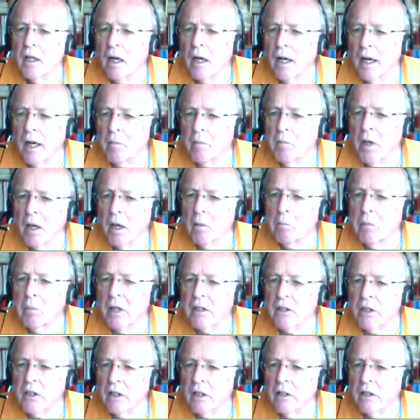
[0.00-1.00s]
Um, mm-hmm.
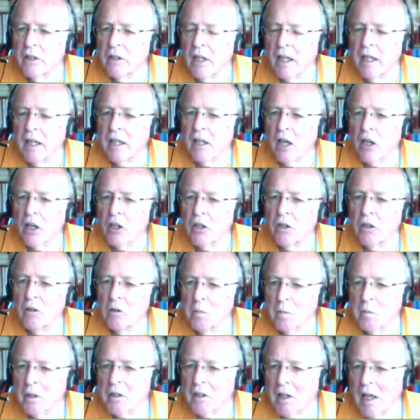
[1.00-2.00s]
But the
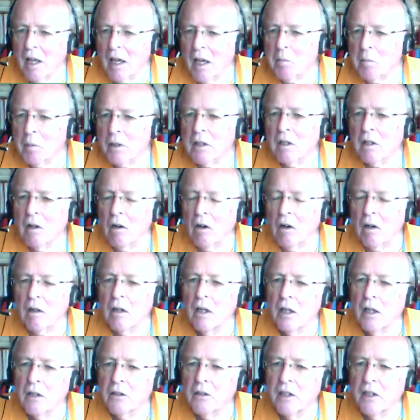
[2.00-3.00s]
human capital,
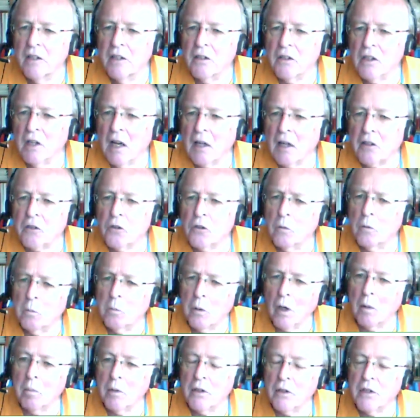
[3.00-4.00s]
the intellectual
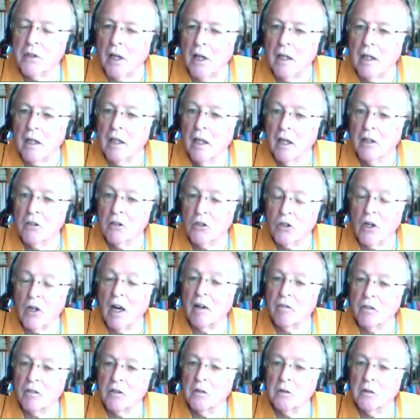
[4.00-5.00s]
property,
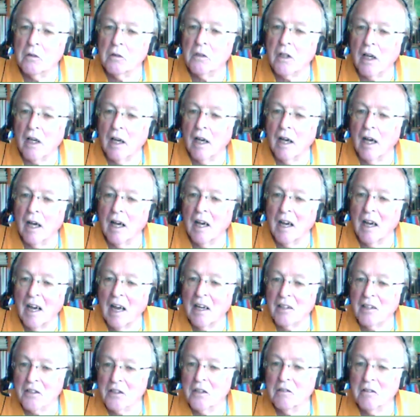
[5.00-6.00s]
traveled, uh,
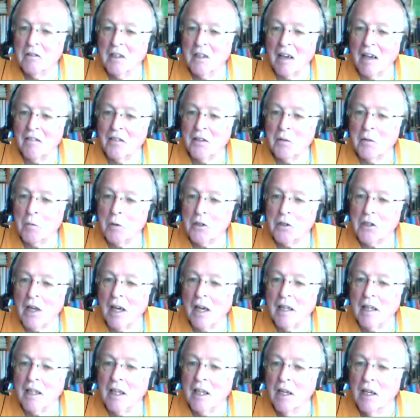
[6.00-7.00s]
as you, Gavin, were
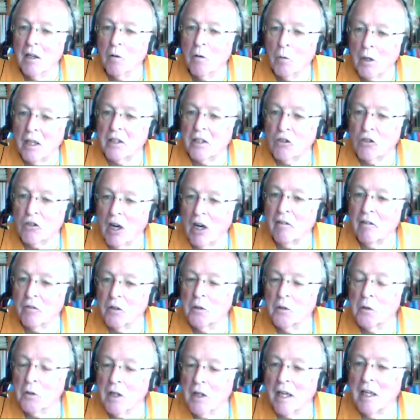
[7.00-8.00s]
saying, it
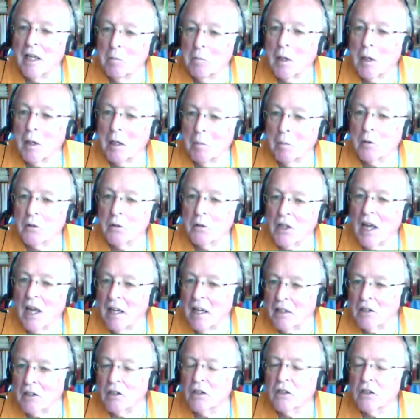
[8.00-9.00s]
traveled in people's
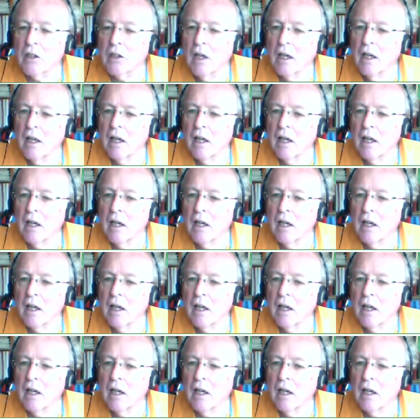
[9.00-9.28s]
heads.